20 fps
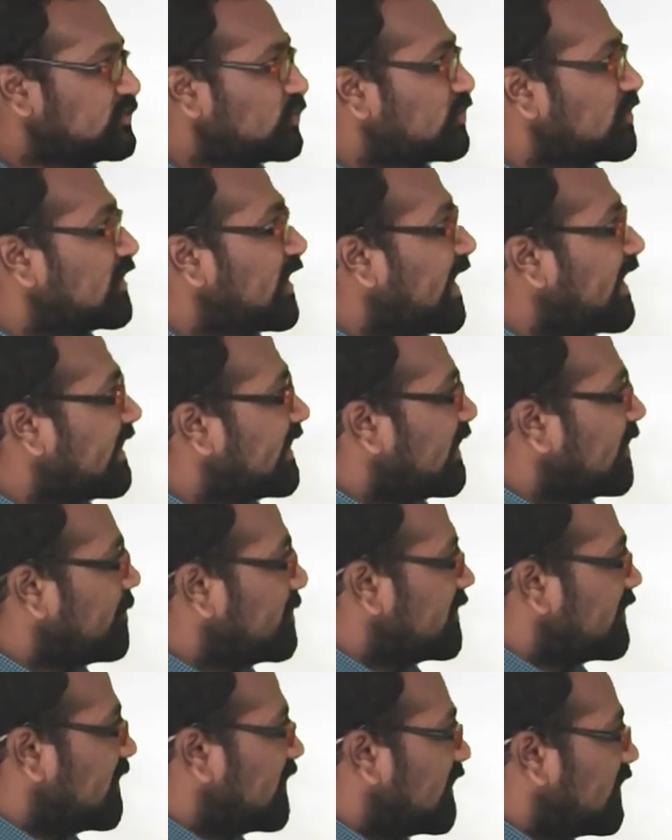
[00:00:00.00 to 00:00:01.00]
So the
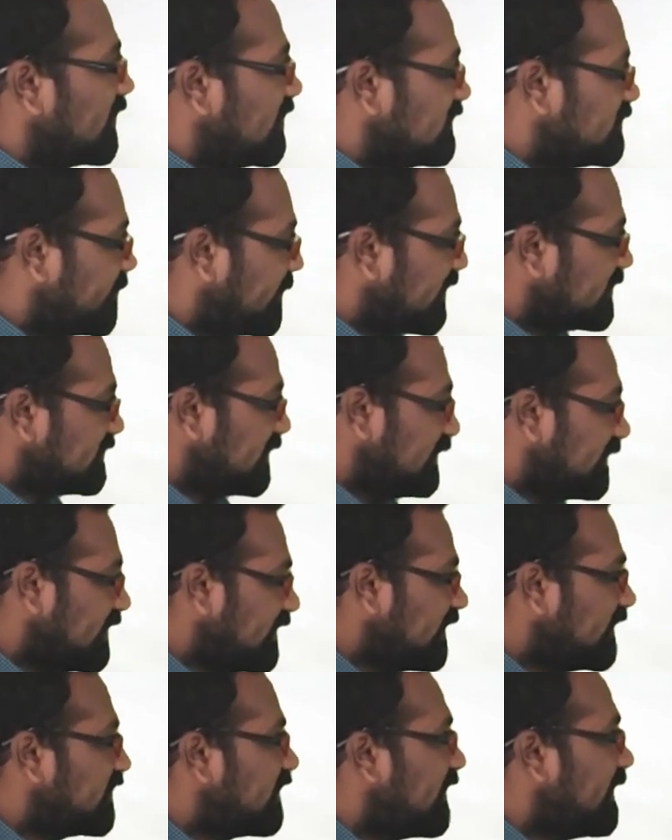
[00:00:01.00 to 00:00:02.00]
diagram here is
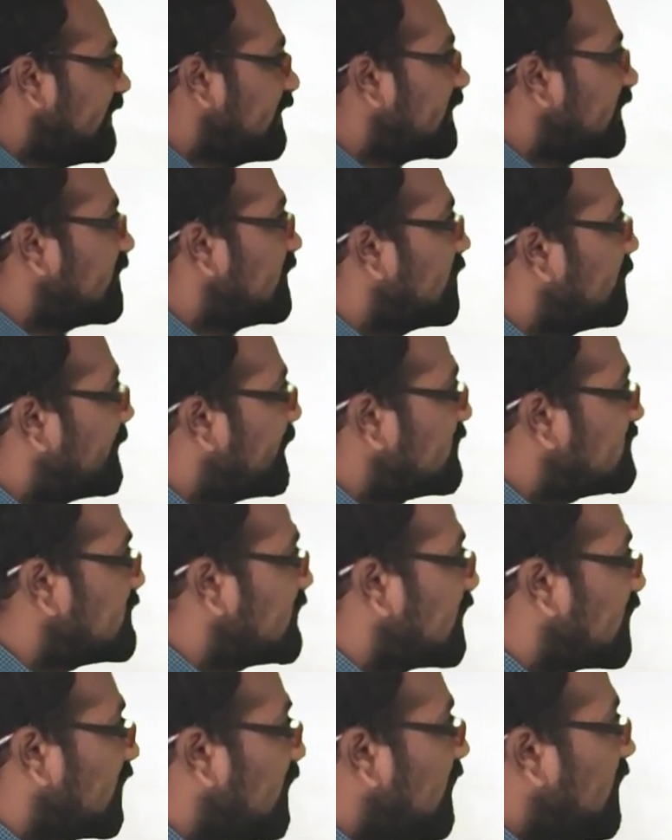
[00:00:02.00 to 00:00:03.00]
presenting the internal
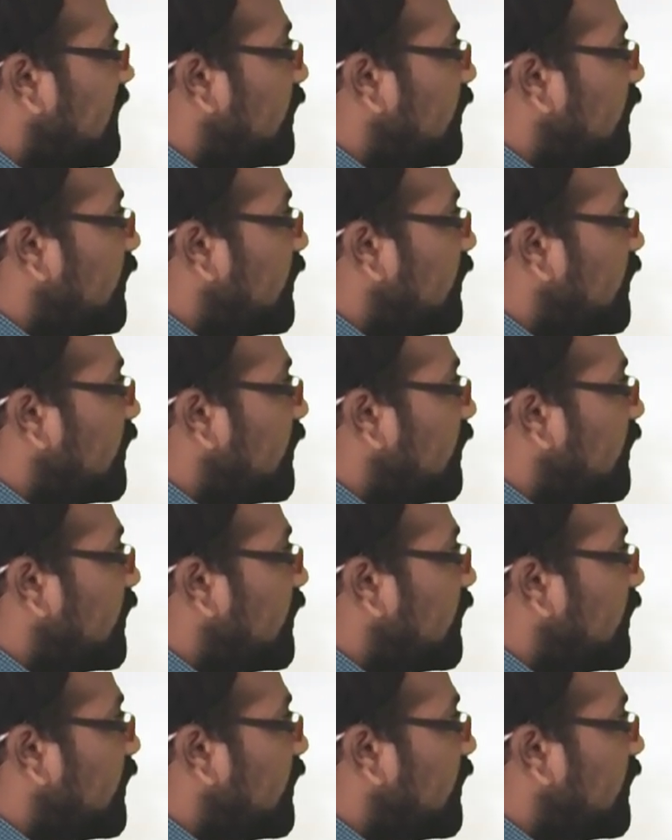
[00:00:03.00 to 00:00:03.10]
feature,